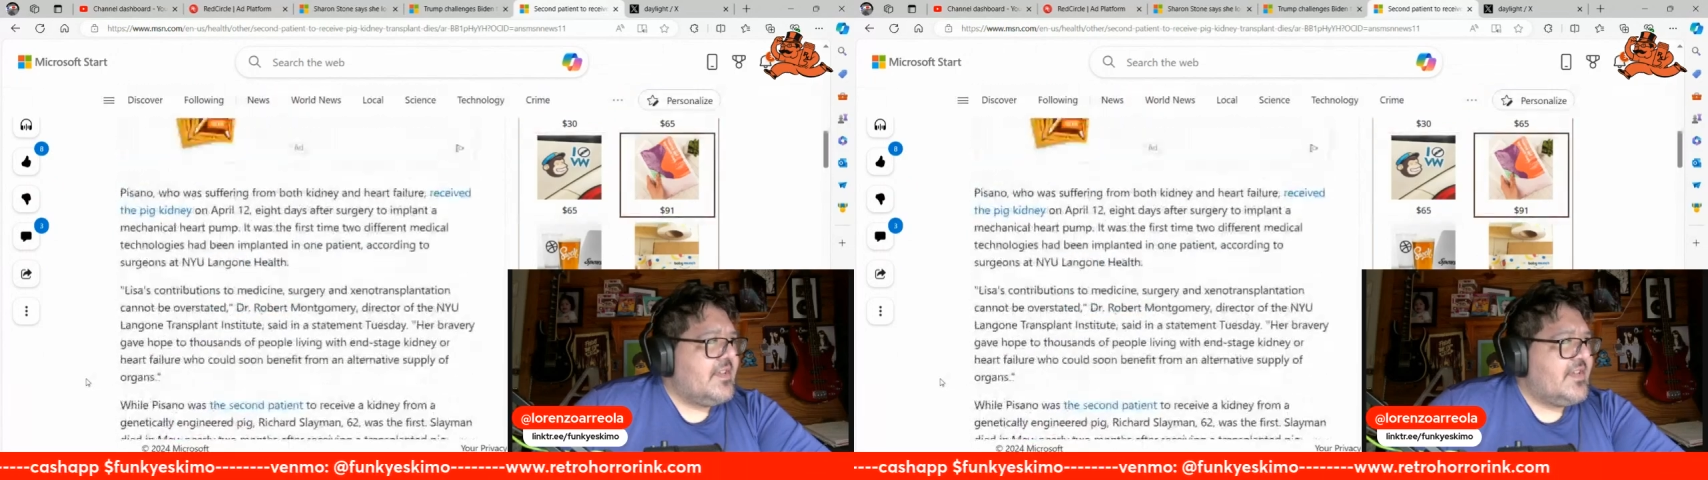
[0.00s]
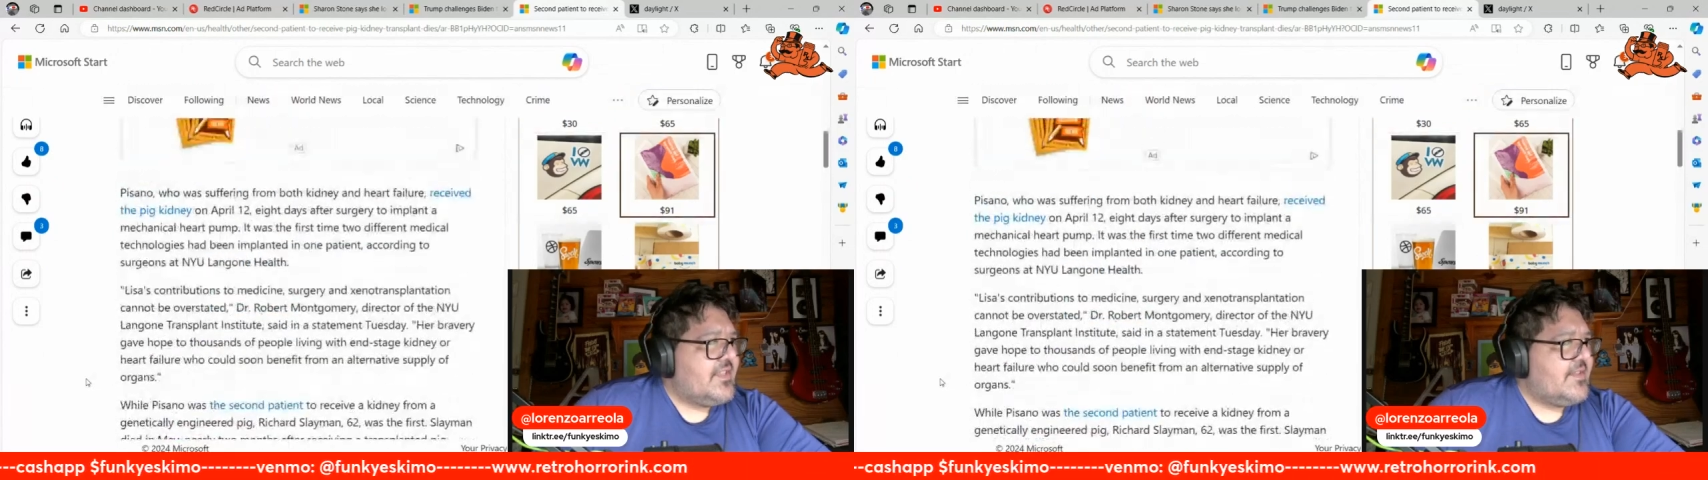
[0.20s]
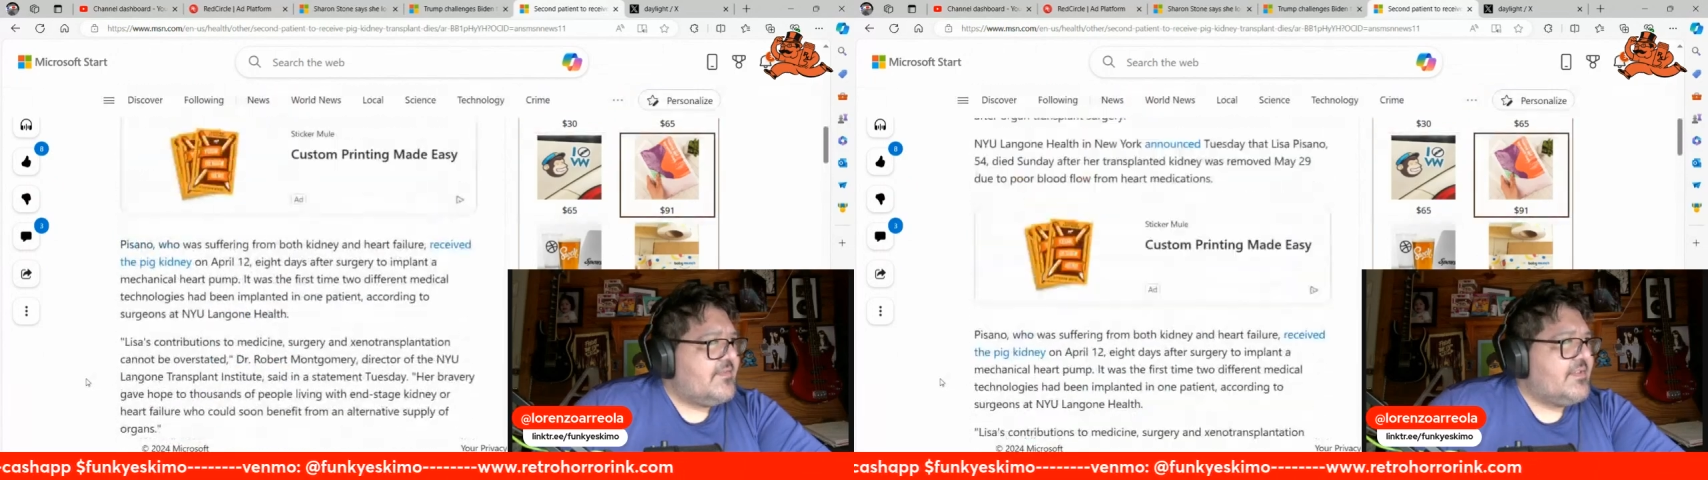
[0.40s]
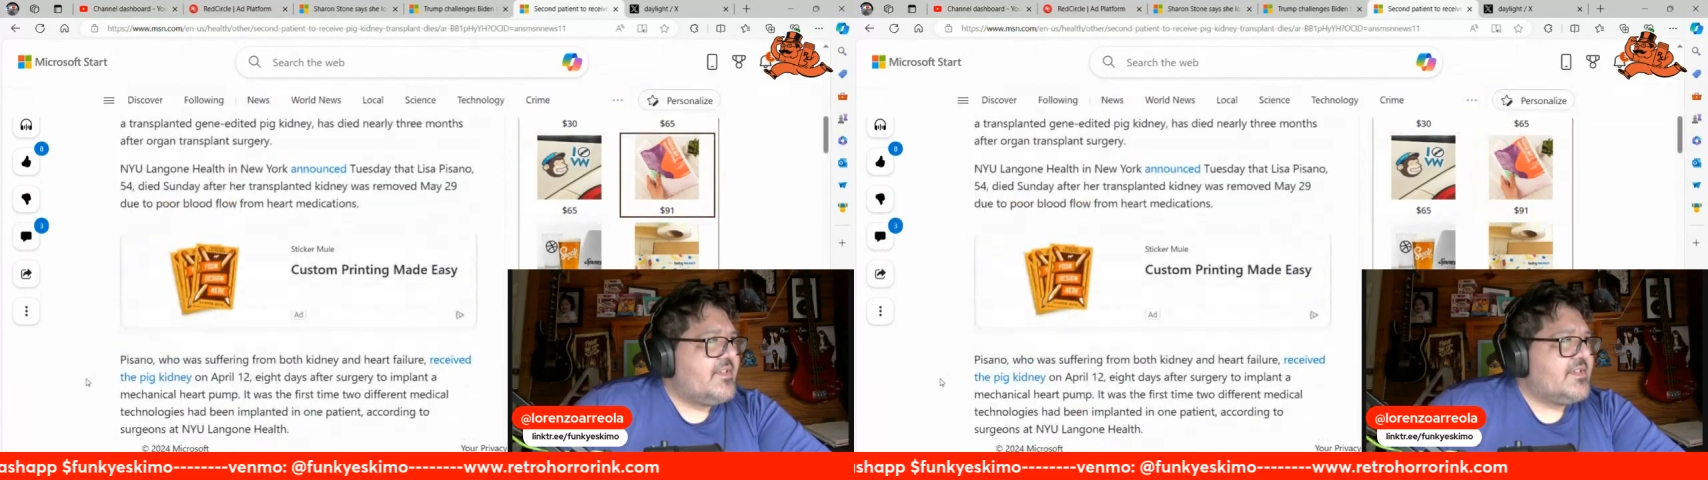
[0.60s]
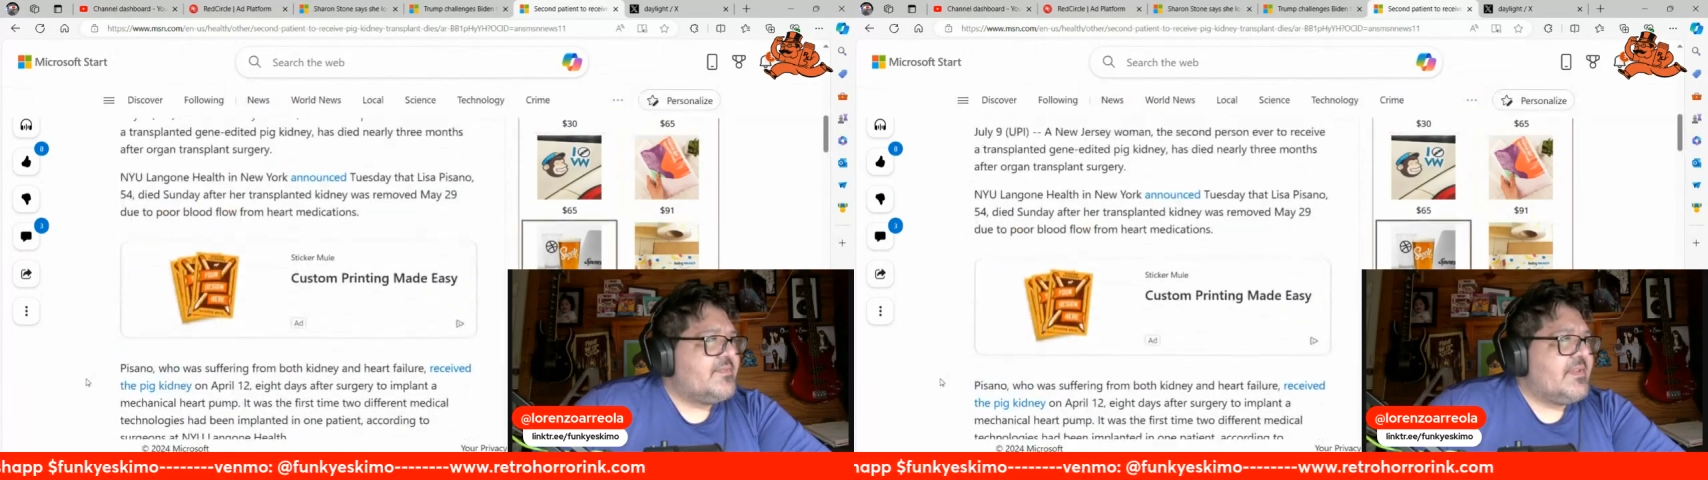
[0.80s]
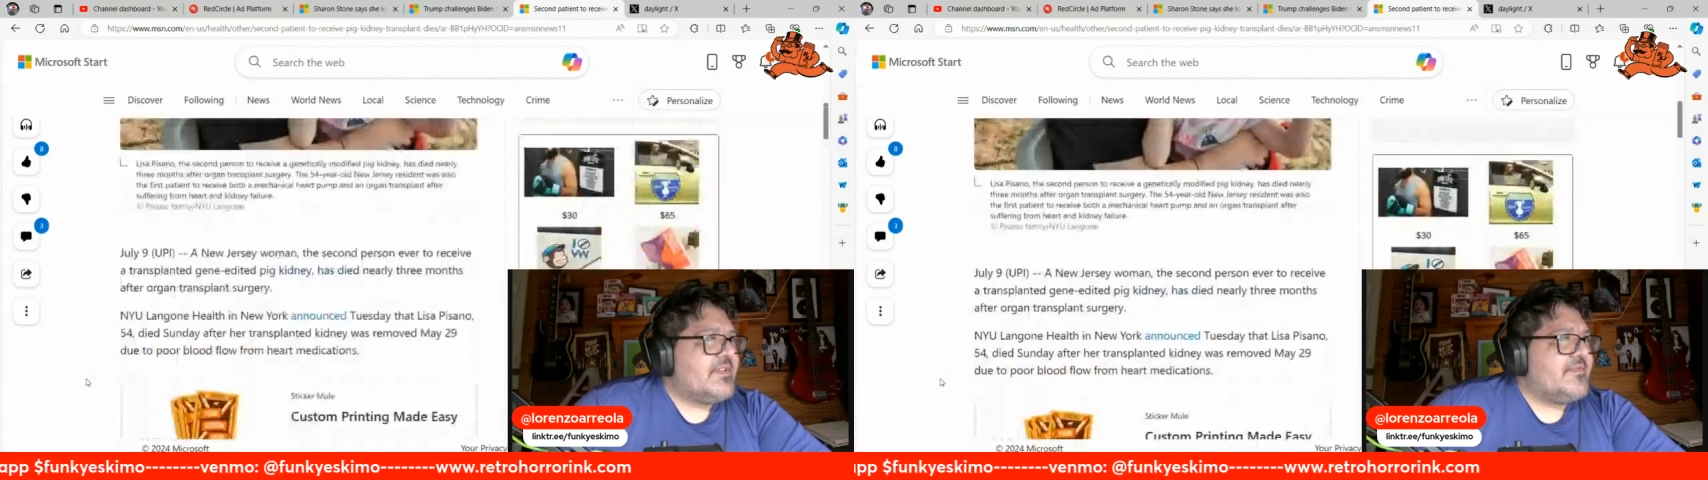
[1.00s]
And then what do you expect